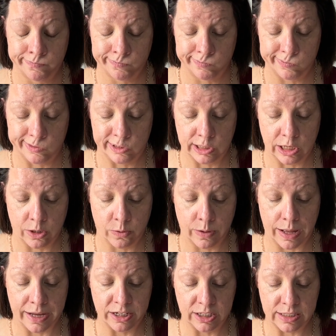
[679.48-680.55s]
So
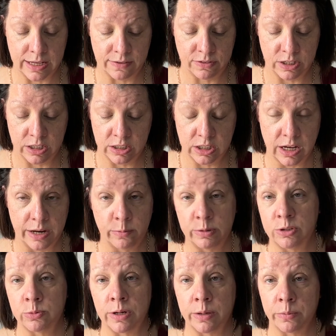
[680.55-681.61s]
I just have to decide which
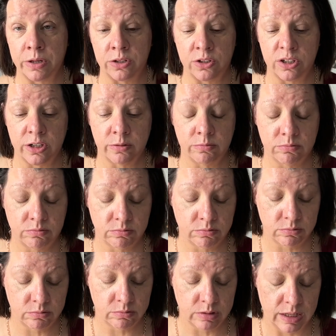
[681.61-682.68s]
one I'm going to do.
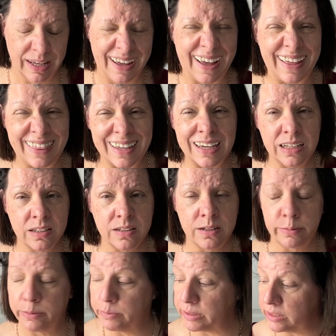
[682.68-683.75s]
I think it's going to be
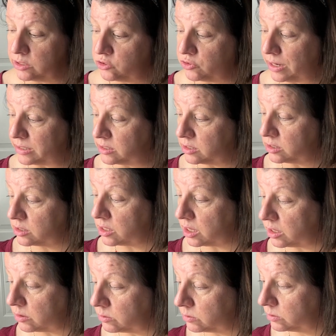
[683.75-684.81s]
Millie's dresses
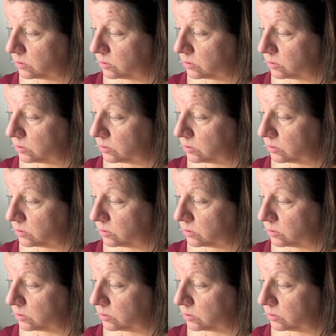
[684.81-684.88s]
though.